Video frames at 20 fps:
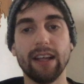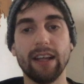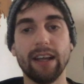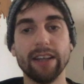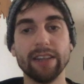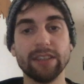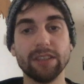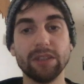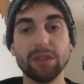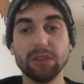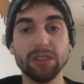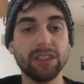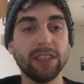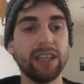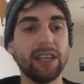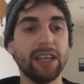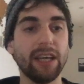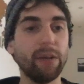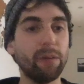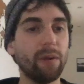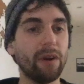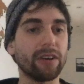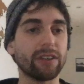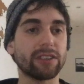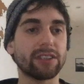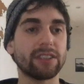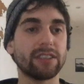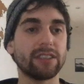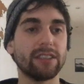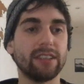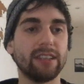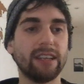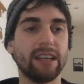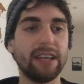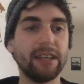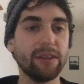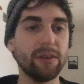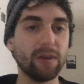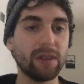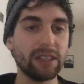And as you can see, it works.
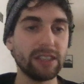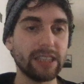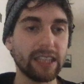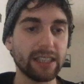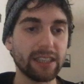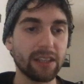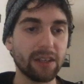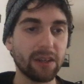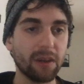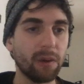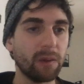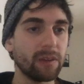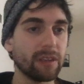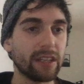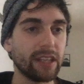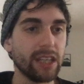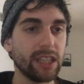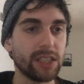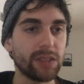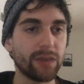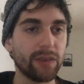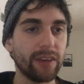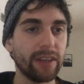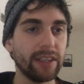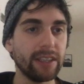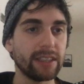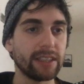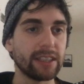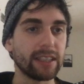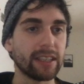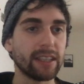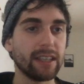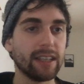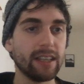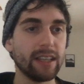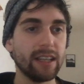And you can check the code, it's really easy.